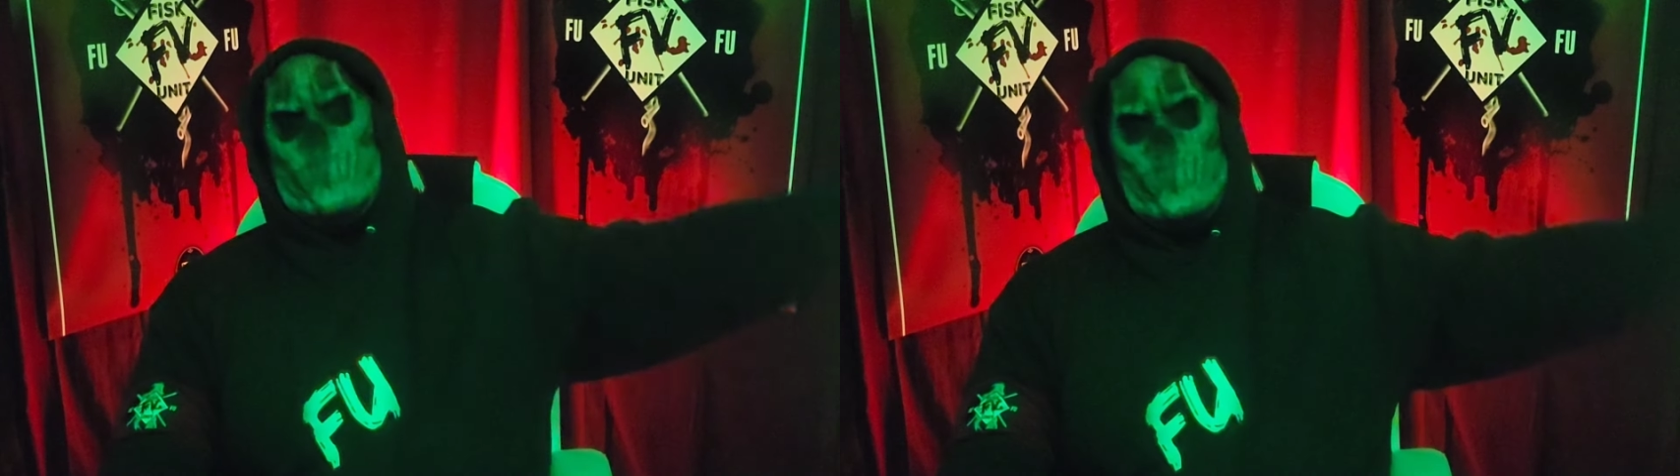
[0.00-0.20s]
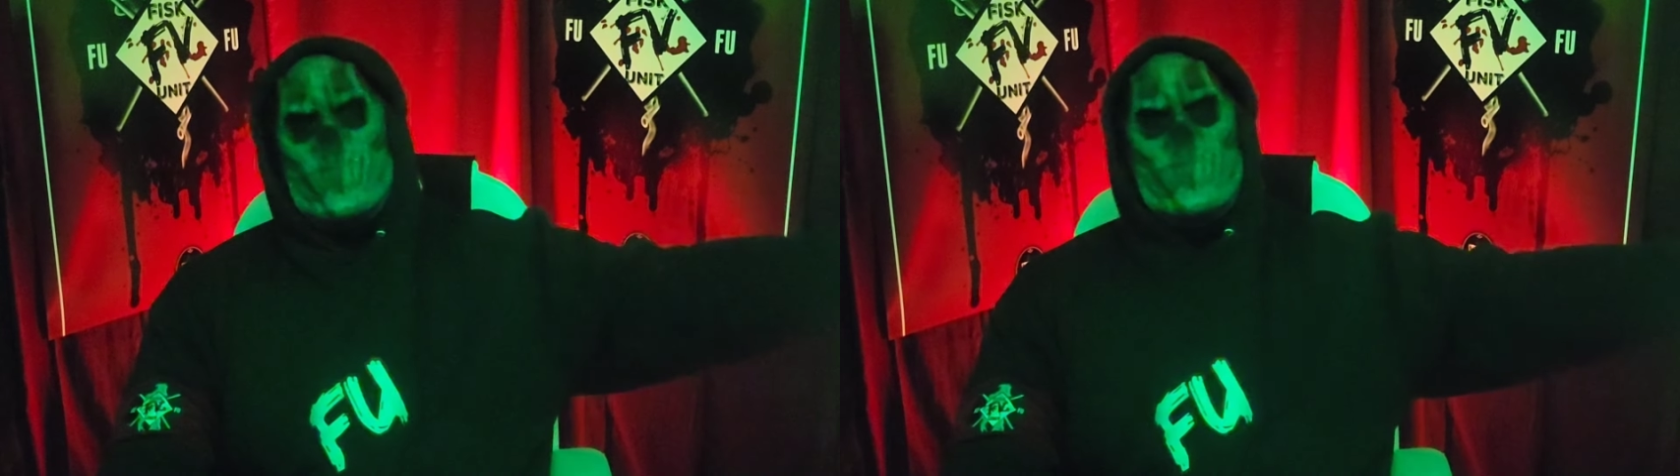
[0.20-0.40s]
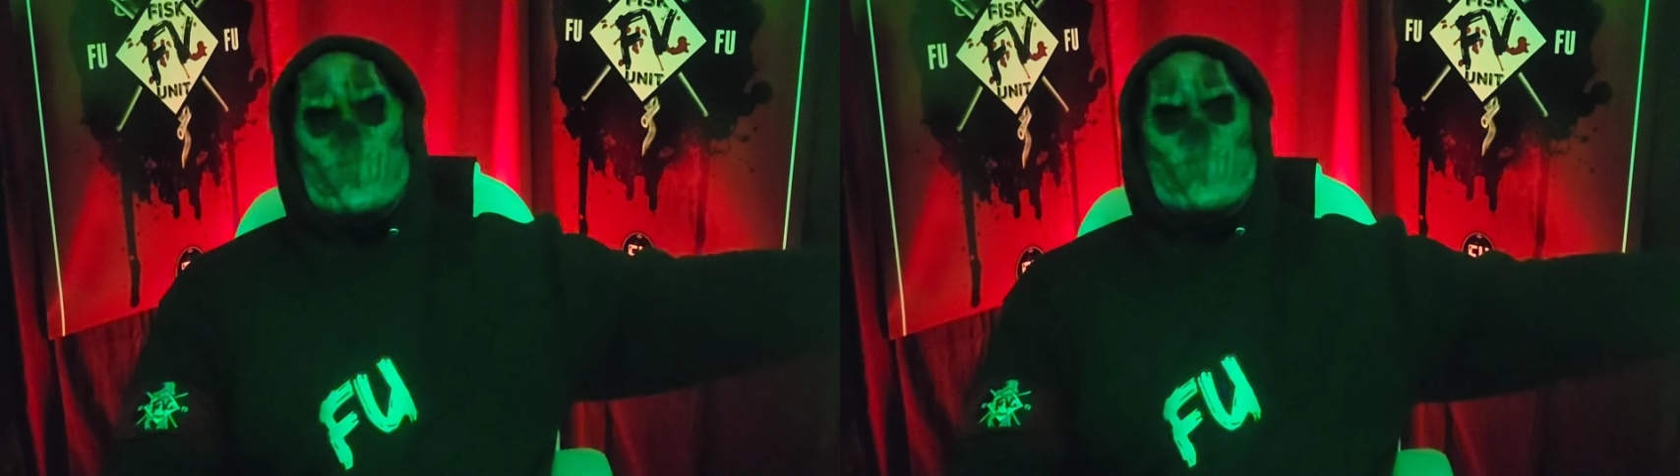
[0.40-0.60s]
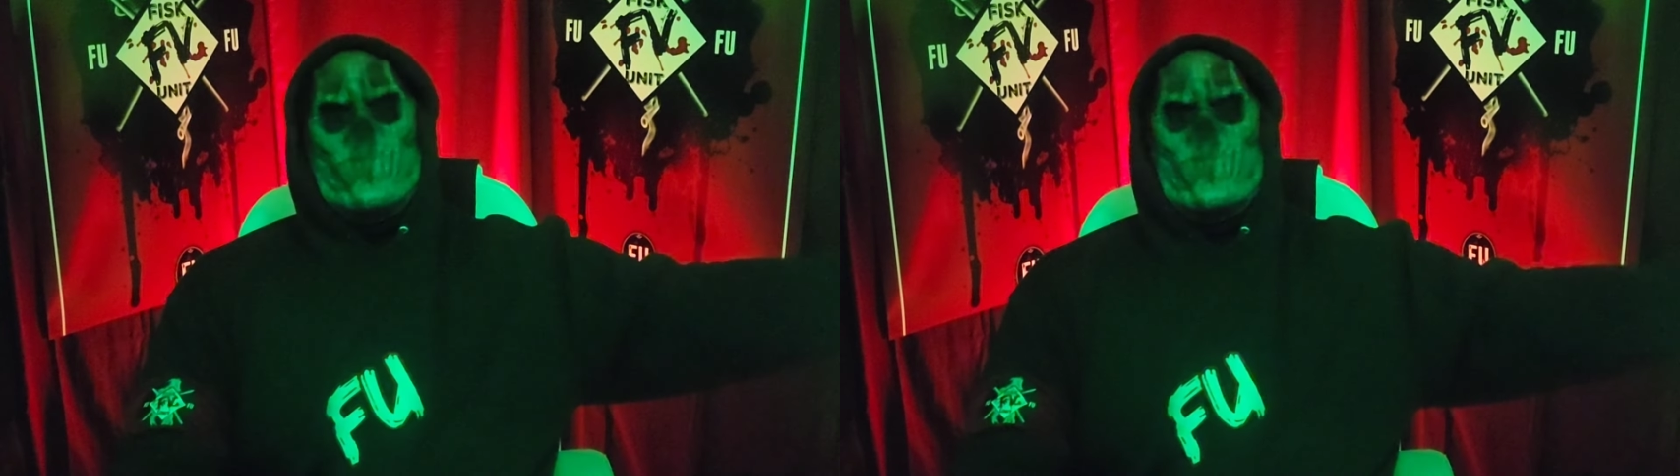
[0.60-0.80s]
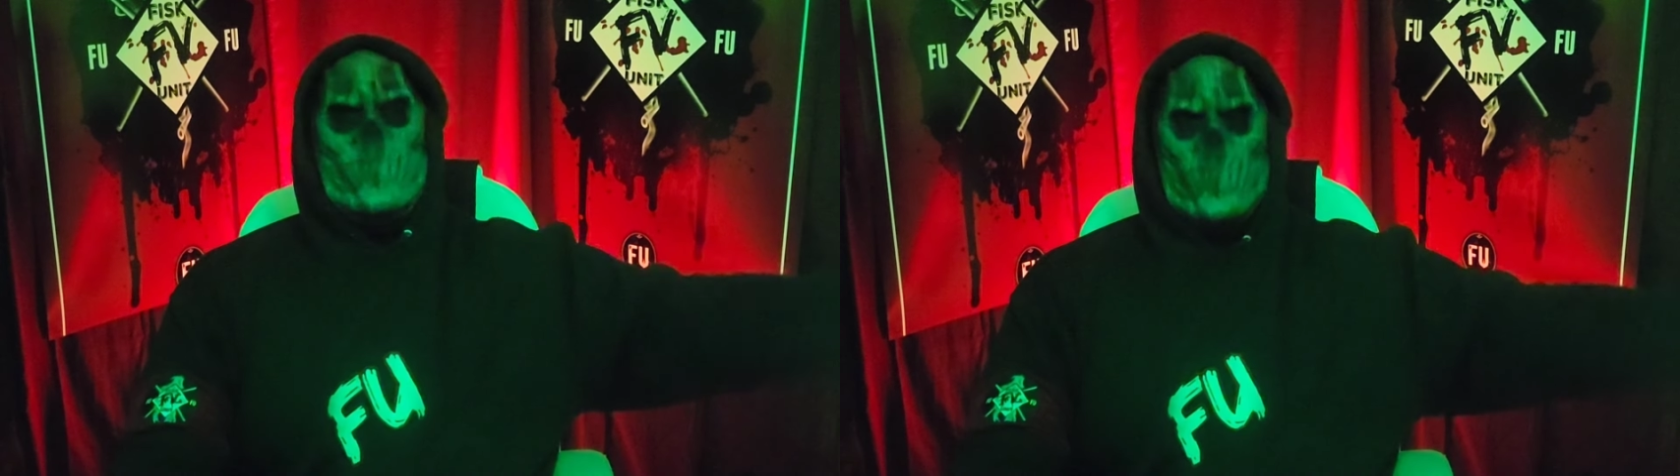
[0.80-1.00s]
about
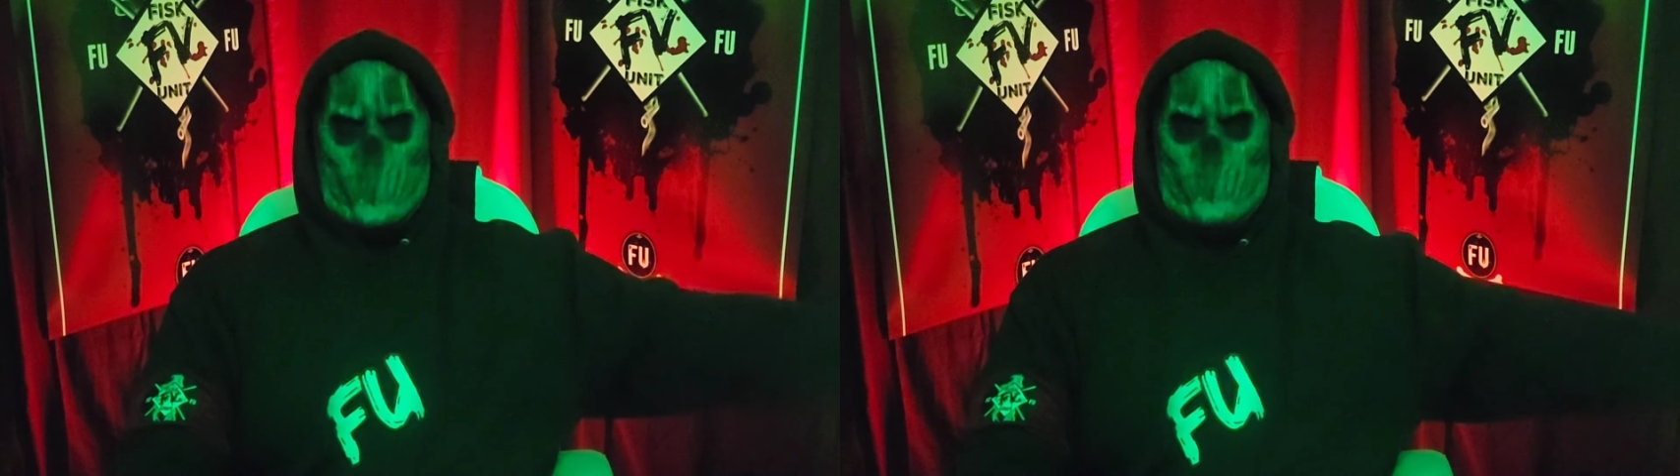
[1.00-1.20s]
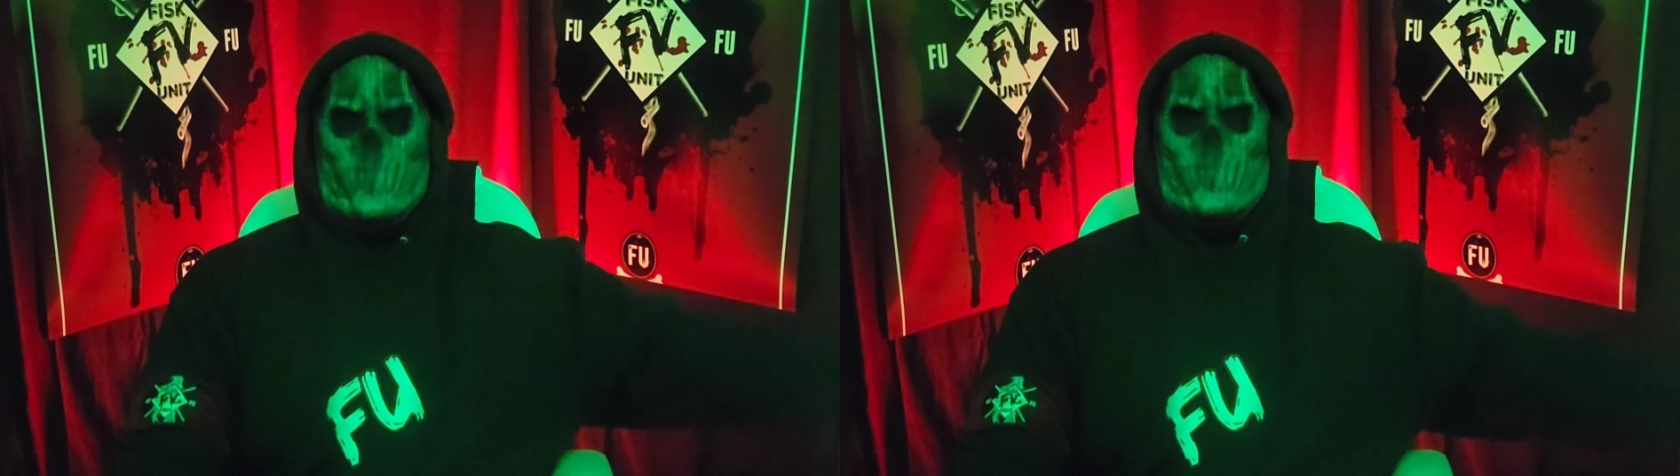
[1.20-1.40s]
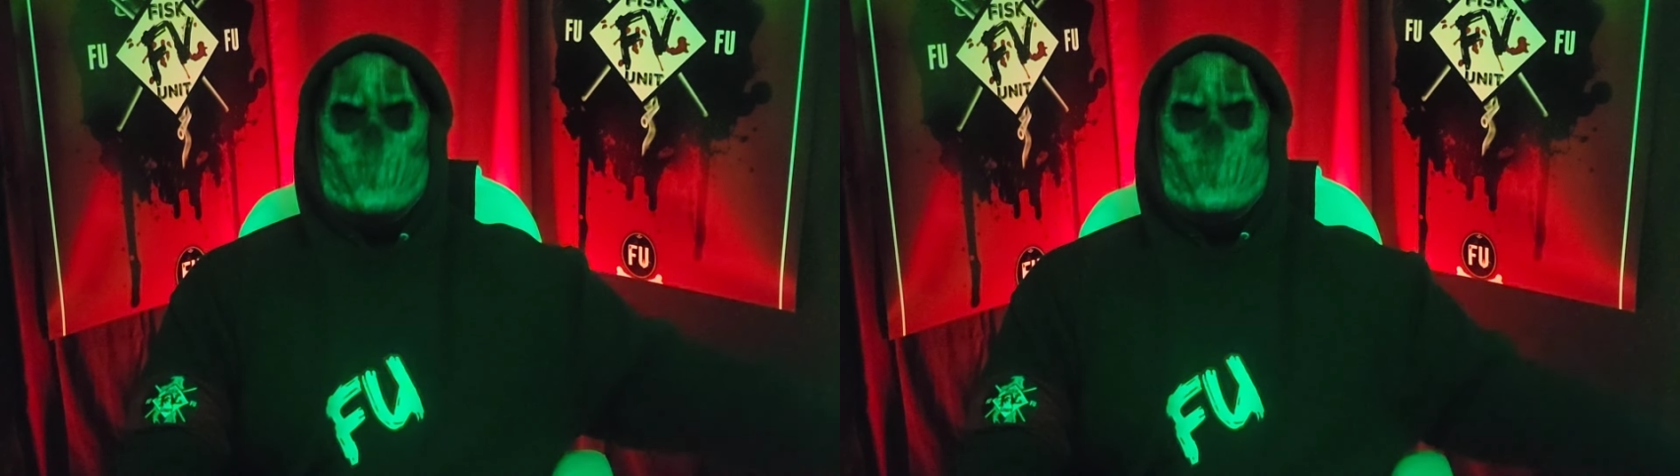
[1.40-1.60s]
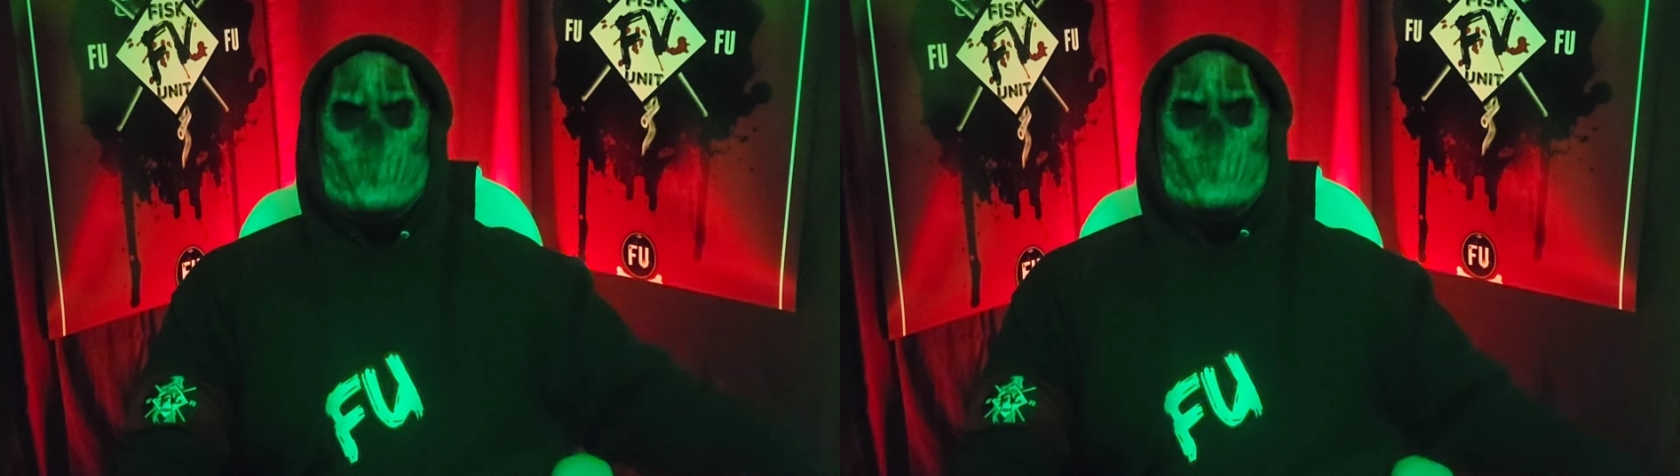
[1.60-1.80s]
the Panthers.